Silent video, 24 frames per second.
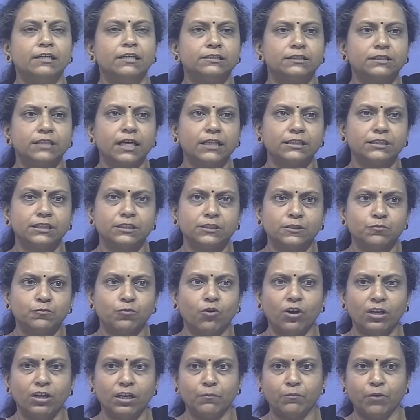such a
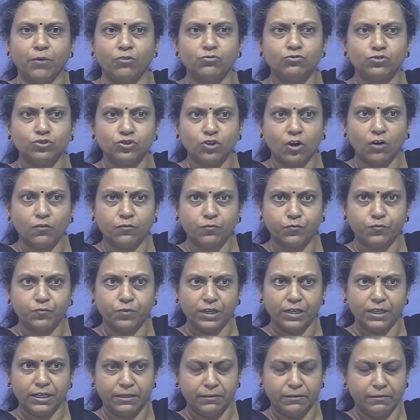small amount of
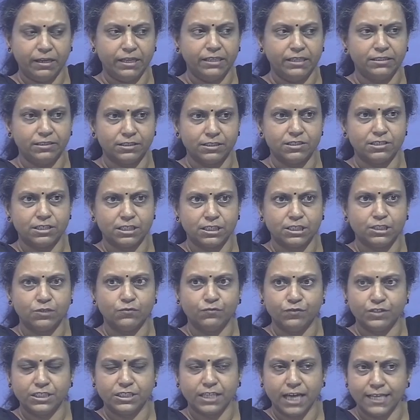uh, intensity
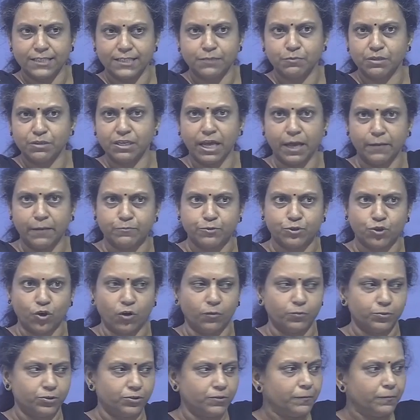which has been
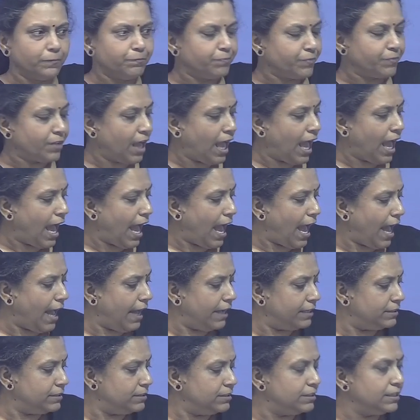absorbed.
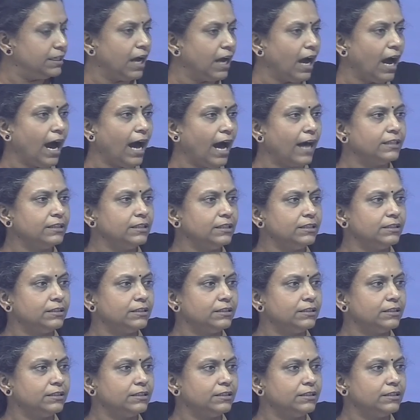And the other